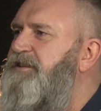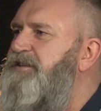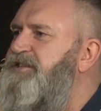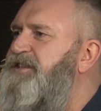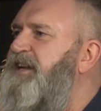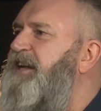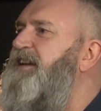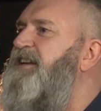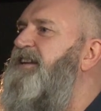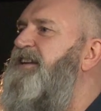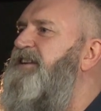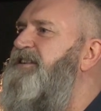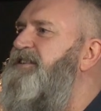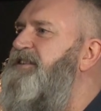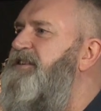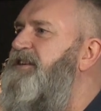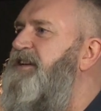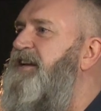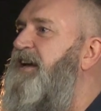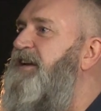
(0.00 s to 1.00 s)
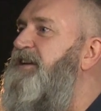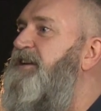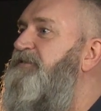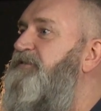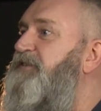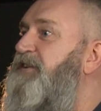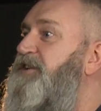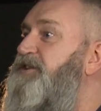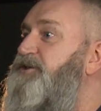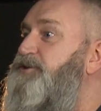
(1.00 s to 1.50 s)
Sadly, I didn't get to
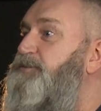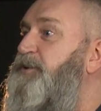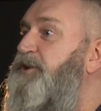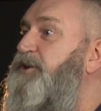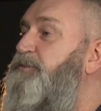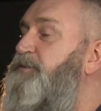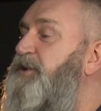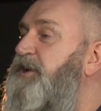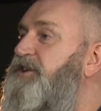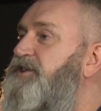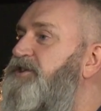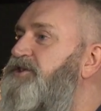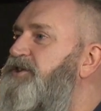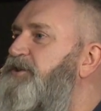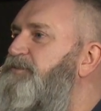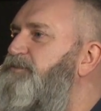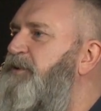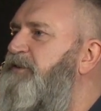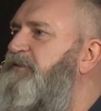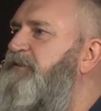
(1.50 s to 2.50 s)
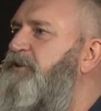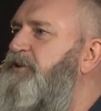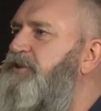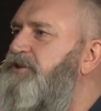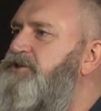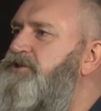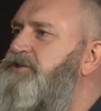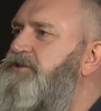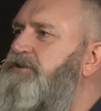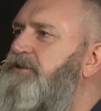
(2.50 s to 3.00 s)
finish my apprenticeship before
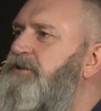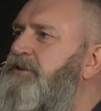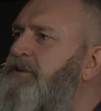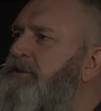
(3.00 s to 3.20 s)
it should.